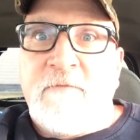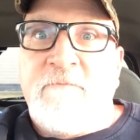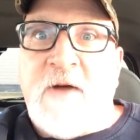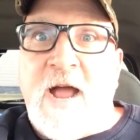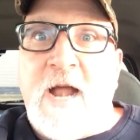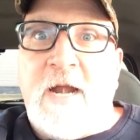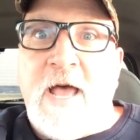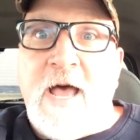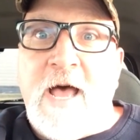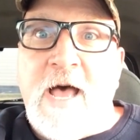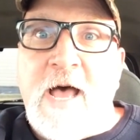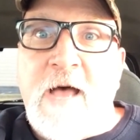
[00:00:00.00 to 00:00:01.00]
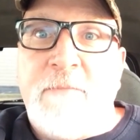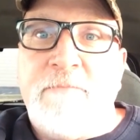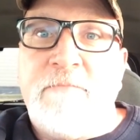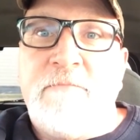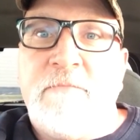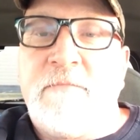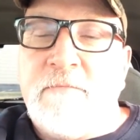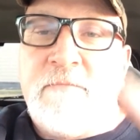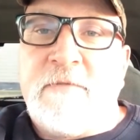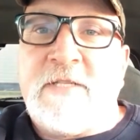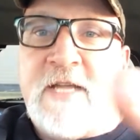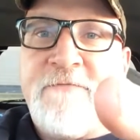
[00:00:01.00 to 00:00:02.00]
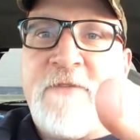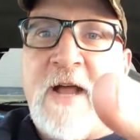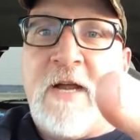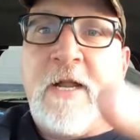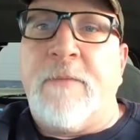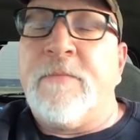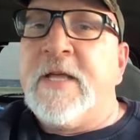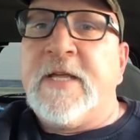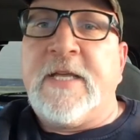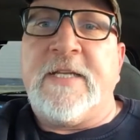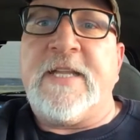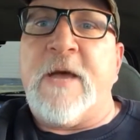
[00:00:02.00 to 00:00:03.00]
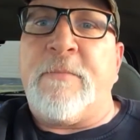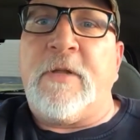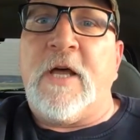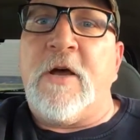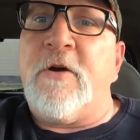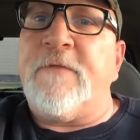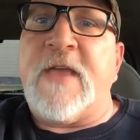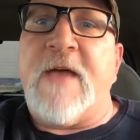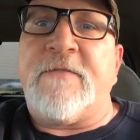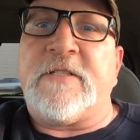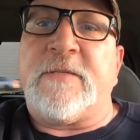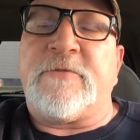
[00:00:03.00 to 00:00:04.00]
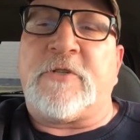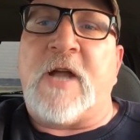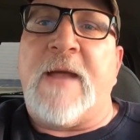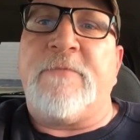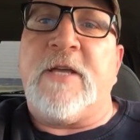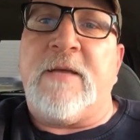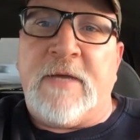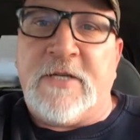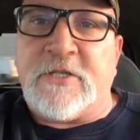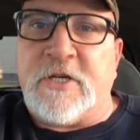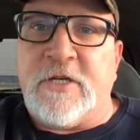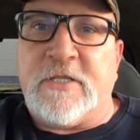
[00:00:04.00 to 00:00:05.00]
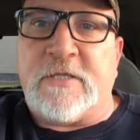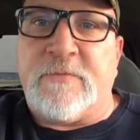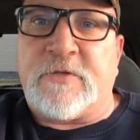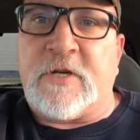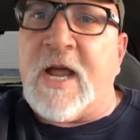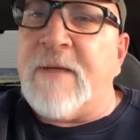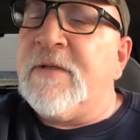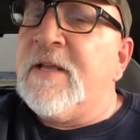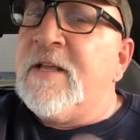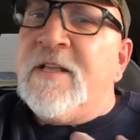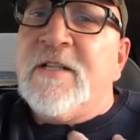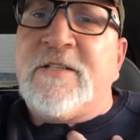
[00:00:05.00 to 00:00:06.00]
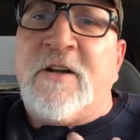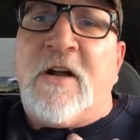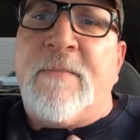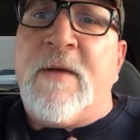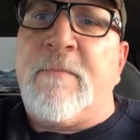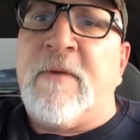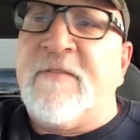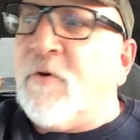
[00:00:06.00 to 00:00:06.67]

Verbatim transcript: fired up. Stay fired up. Get down below. If you haven't subscribed yet, make sure you subscribe. Sorry about my